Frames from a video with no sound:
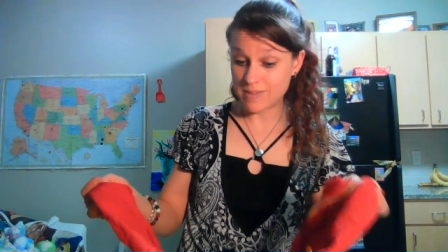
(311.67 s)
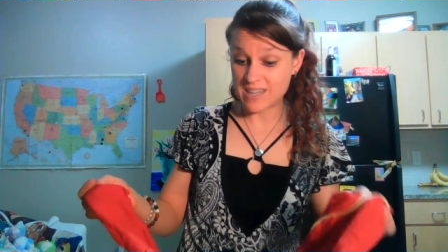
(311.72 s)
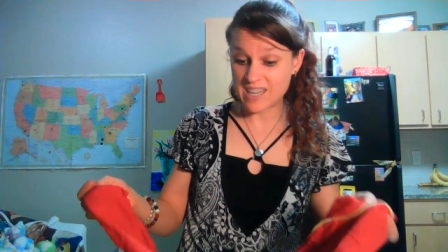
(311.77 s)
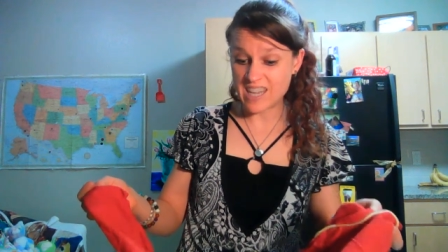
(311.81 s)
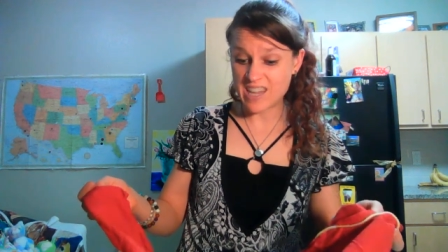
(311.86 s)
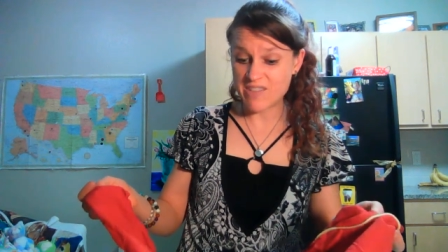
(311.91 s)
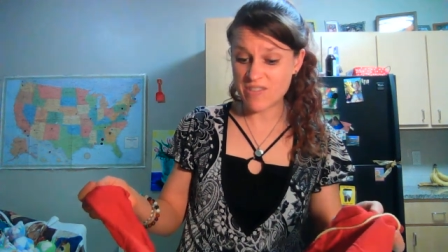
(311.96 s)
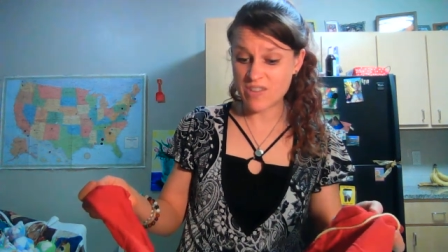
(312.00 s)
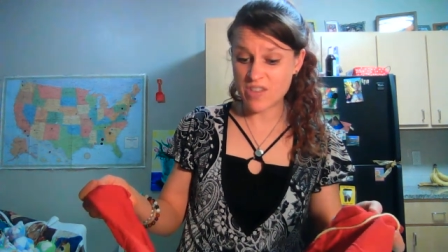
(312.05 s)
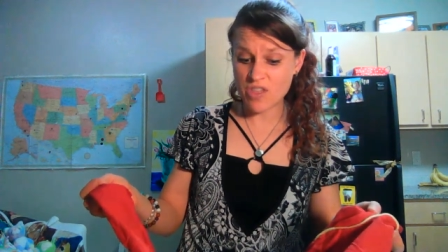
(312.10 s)

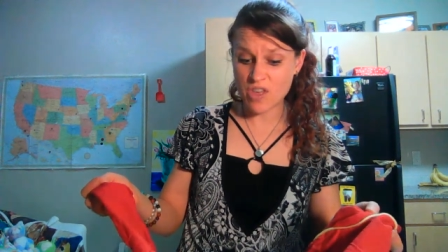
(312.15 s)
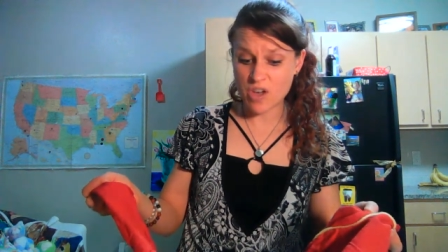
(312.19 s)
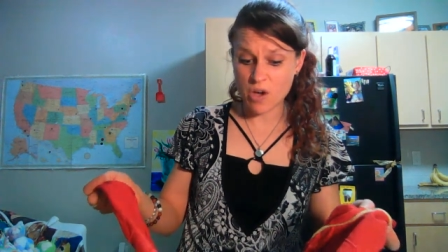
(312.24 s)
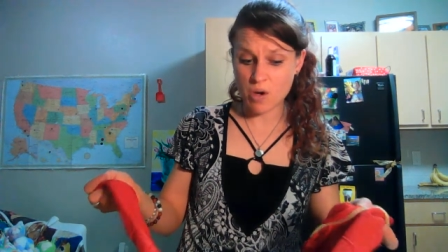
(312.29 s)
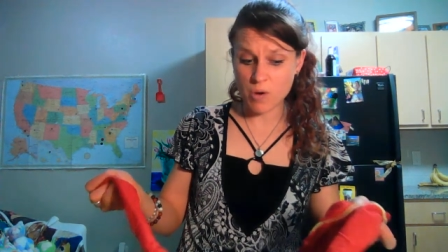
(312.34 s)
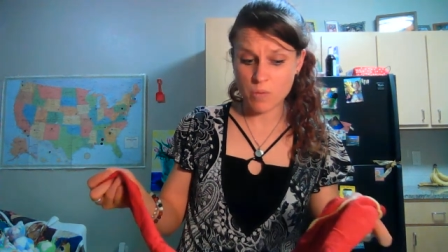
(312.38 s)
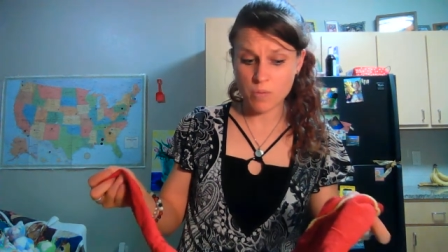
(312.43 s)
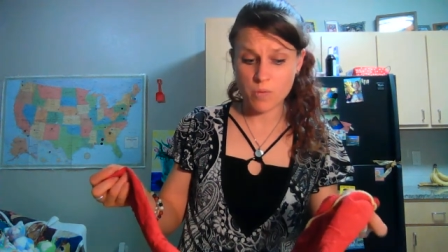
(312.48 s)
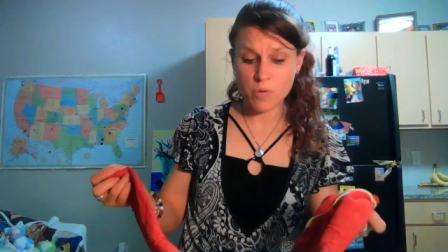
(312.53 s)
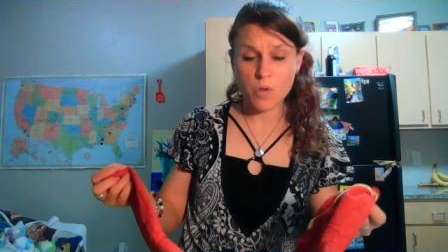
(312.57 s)
even
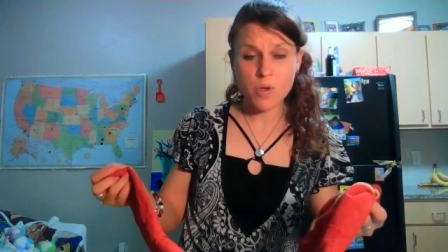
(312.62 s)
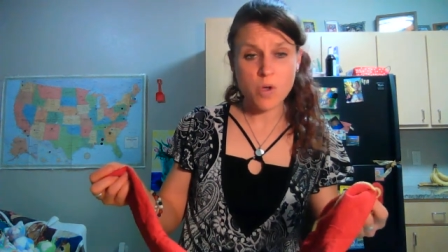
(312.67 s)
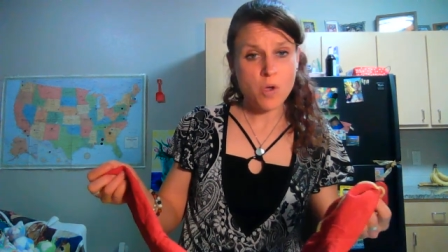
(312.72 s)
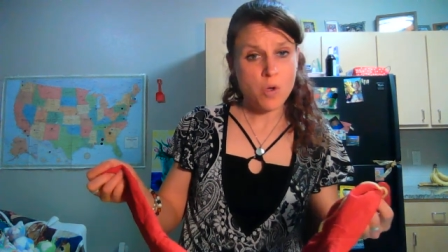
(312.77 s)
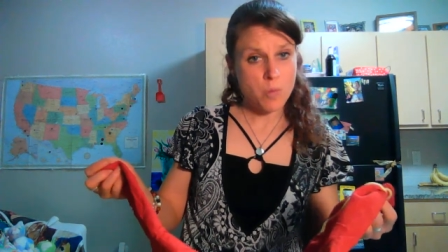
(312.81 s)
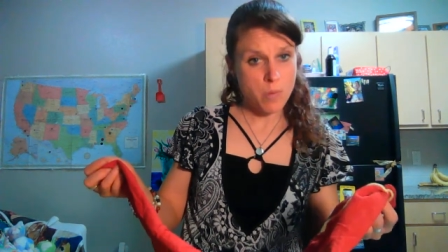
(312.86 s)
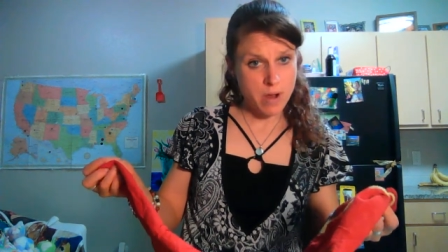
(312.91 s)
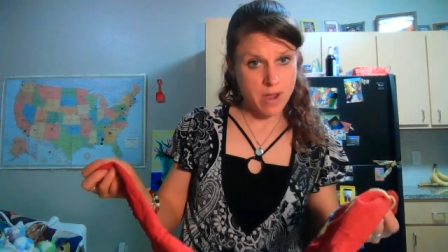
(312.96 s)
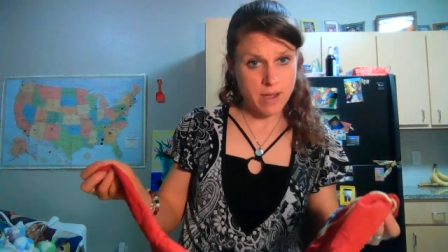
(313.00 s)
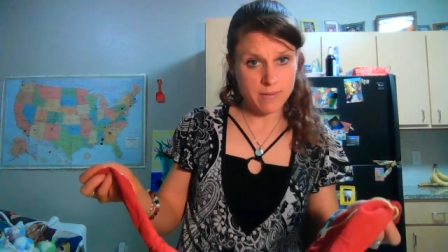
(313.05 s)
though
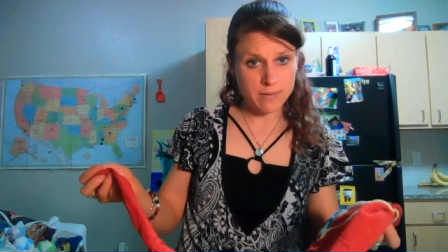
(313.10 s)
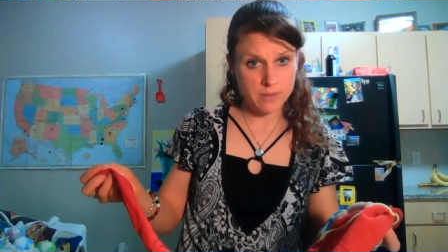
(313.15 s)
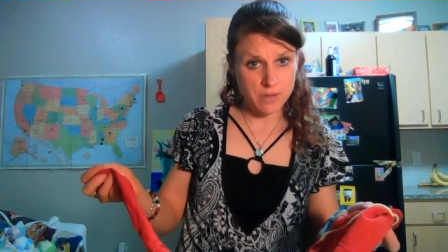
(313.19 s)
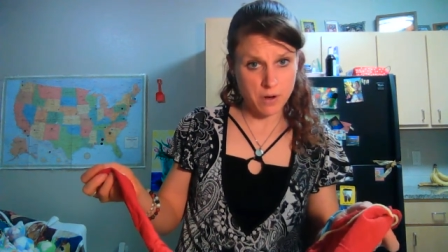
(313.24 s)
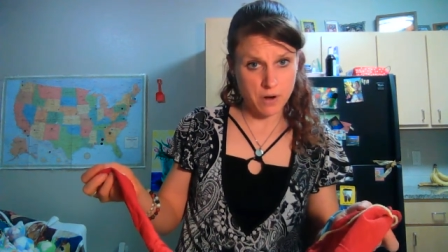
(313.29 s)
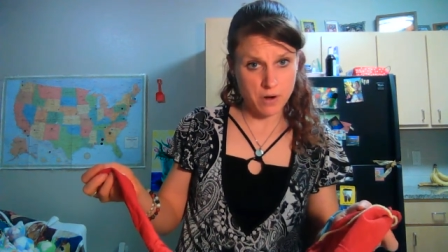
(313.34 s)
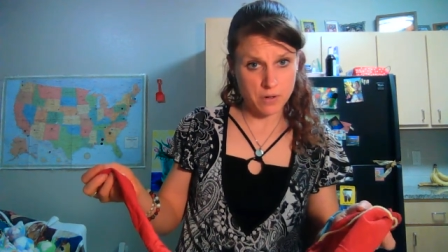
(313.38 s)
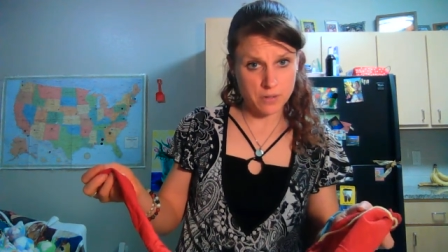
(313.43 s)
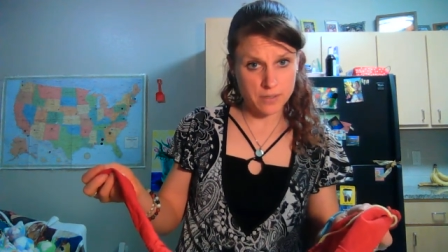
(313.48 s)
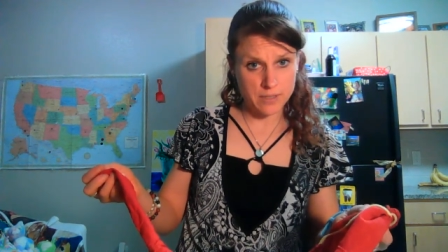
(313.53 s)
we have
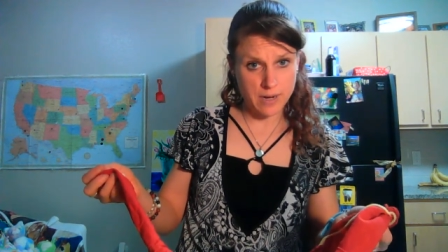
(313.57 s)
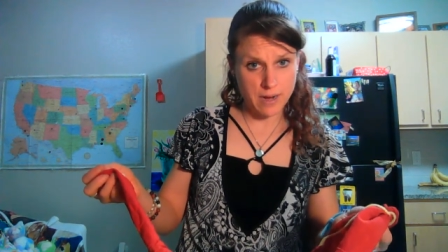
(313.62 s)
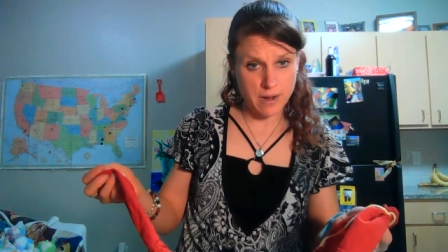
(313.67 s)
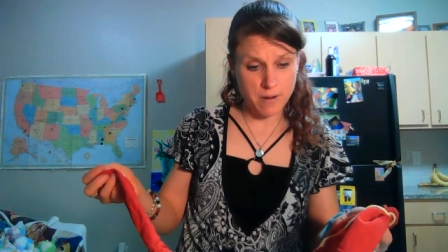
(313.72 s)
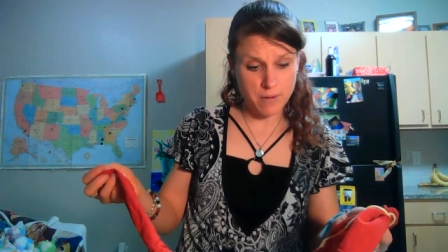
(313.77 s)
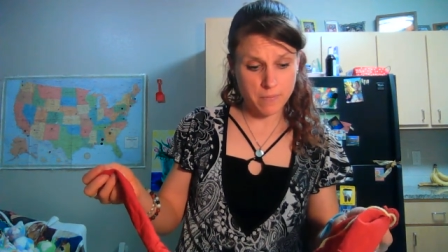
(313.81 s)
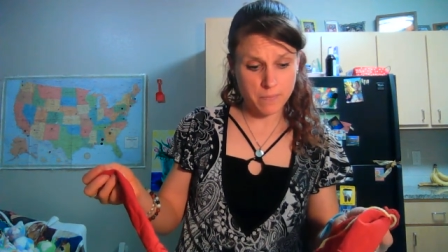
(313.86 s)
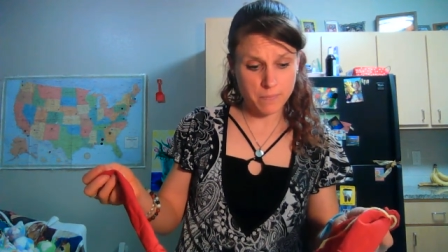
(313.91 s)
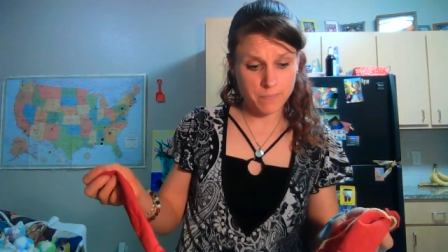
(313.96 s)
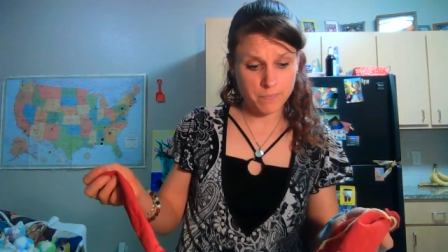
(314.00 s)
sorrows
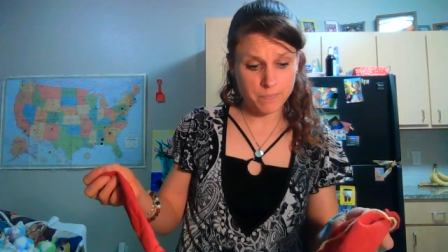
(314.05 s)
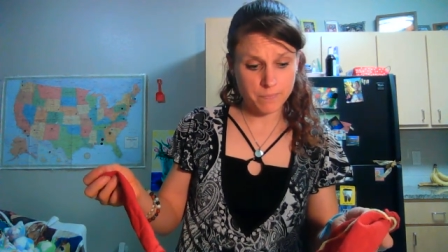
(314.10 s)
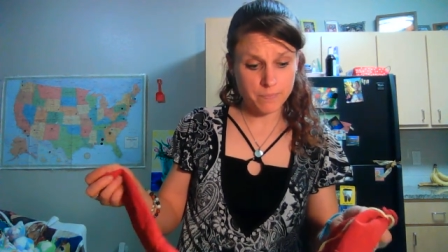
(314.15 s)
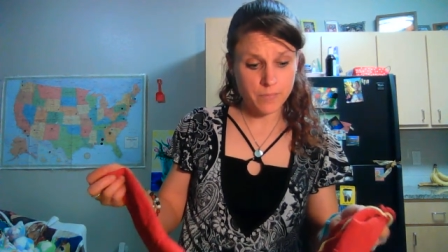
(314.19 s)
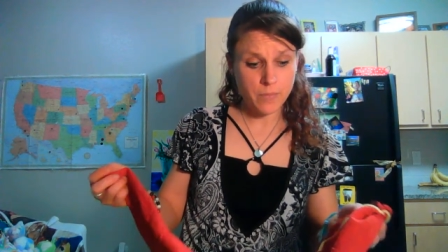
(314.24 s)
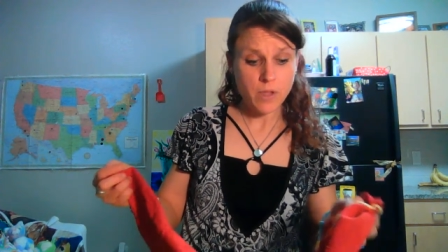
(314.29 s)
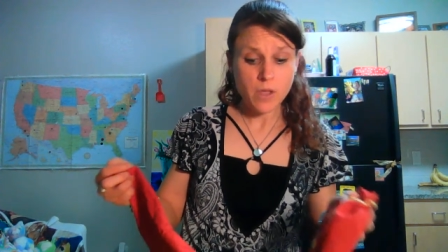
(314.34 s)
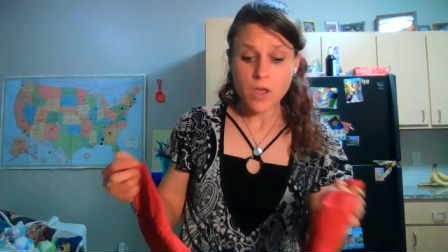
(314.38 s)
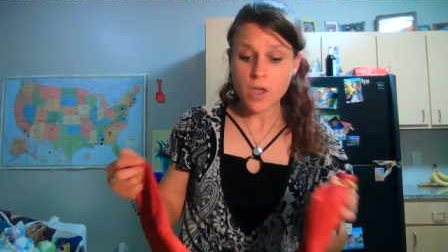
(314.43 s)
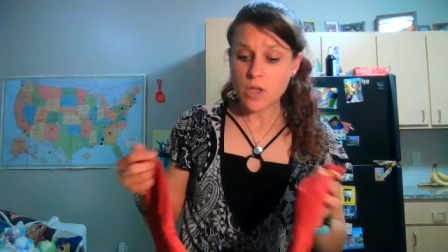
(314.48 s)
now.
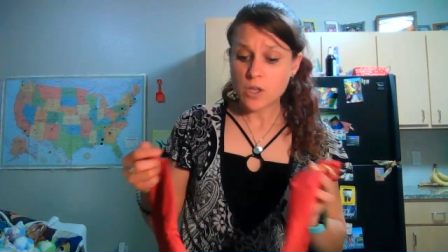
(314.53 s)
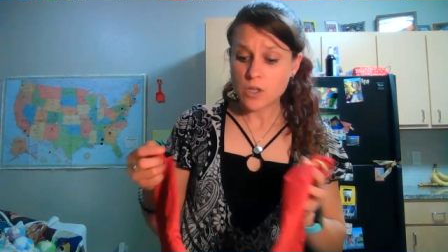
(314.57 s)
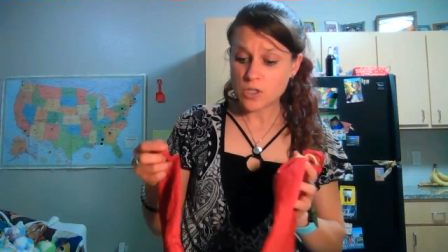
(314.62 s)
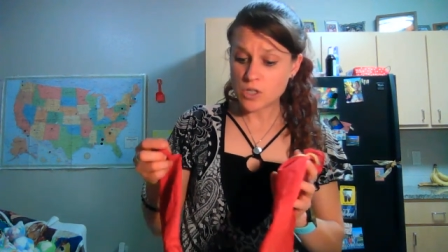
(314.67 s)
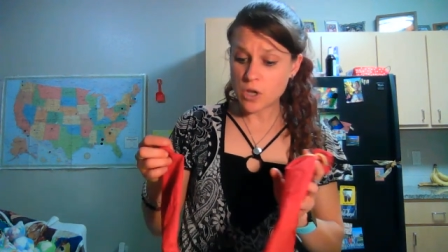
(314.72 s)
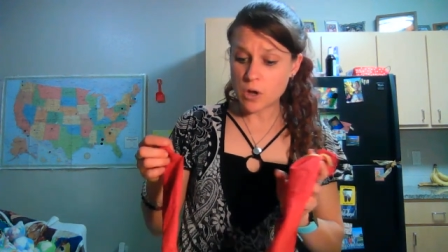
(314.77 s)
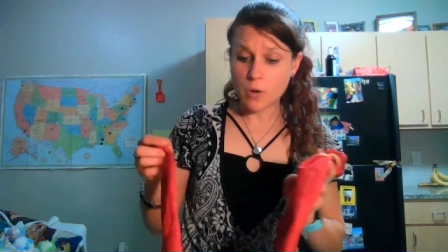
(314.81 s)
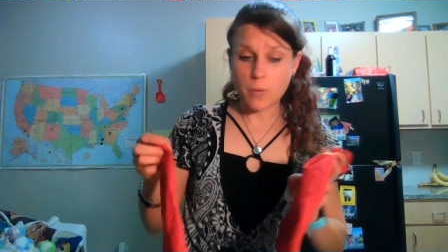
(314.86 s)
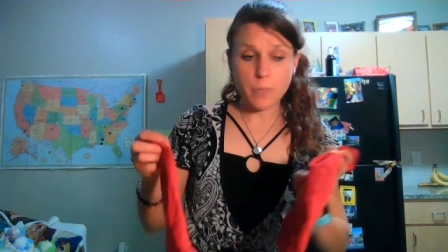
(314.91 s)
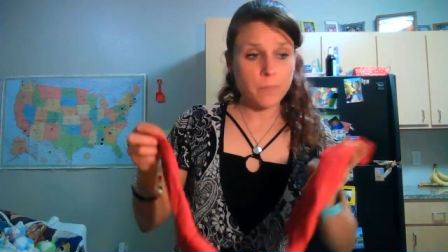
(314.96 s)

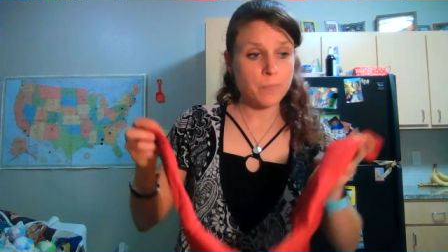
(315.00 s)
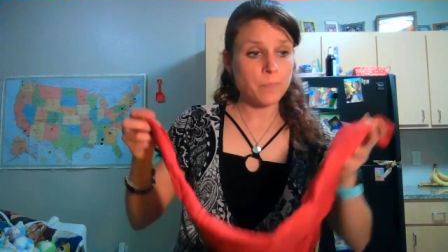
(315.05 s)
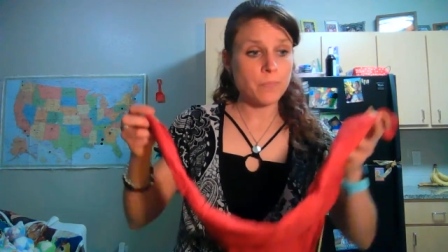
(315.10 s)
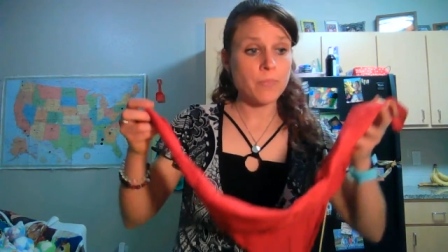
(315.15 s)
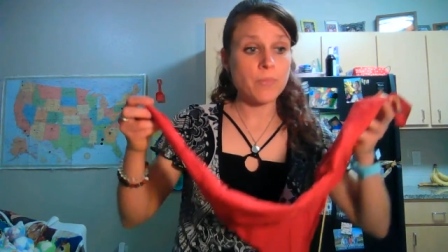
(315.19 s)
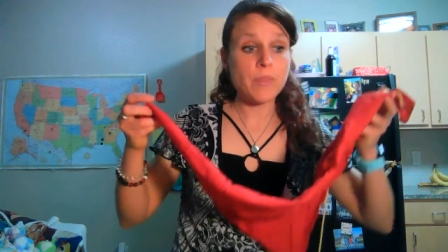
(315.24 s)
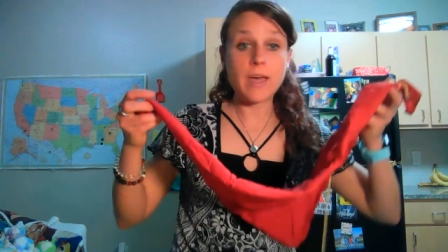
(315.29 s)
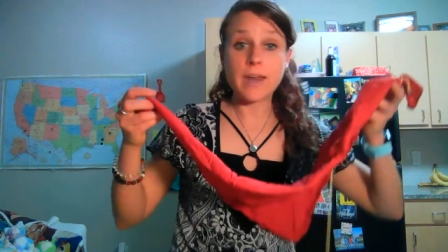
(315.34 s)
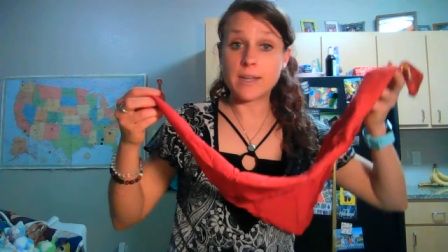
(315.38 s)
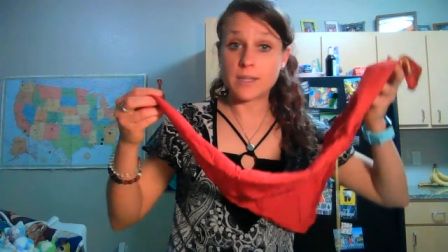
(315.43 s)
So
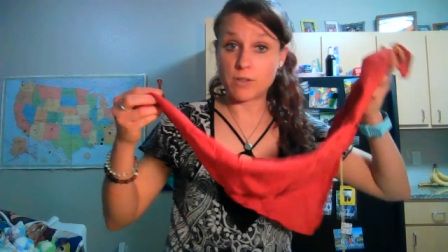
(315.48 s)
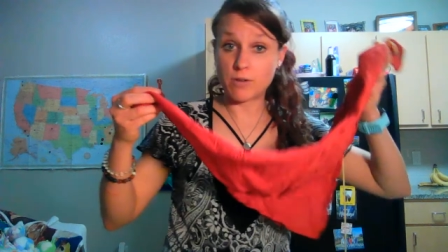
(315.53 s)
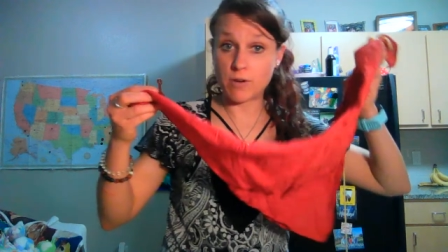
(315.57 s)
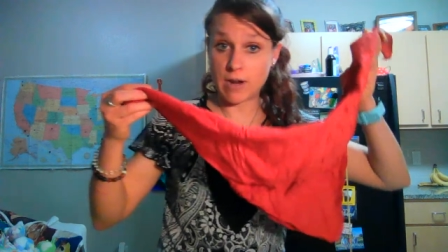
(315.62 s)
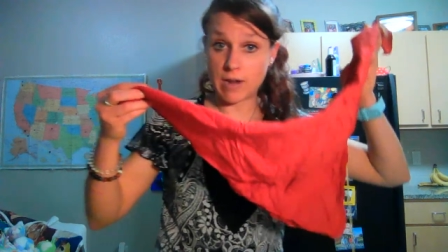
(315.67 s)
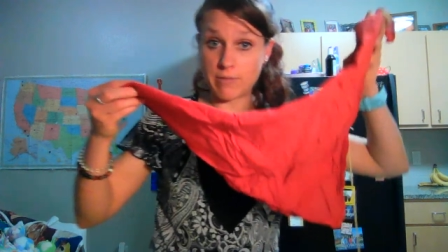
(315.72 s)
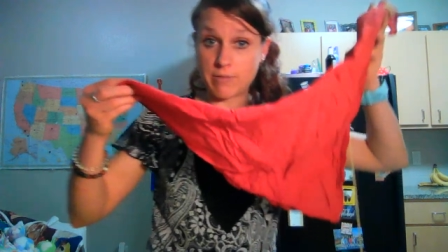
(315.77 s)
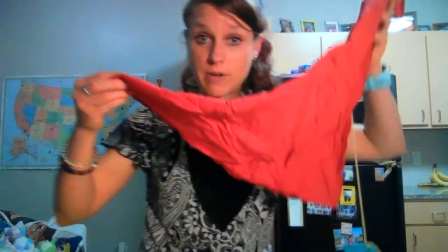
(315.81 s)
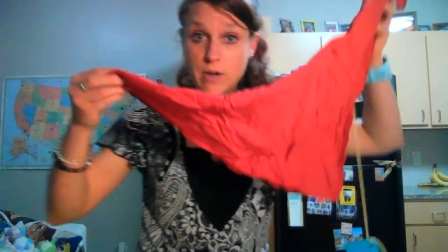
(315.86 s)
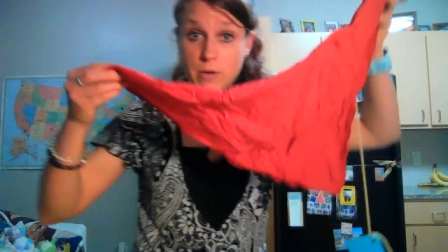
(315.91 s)
that is
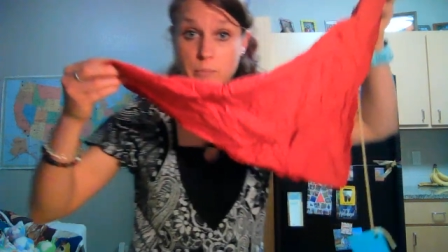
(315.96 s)
craft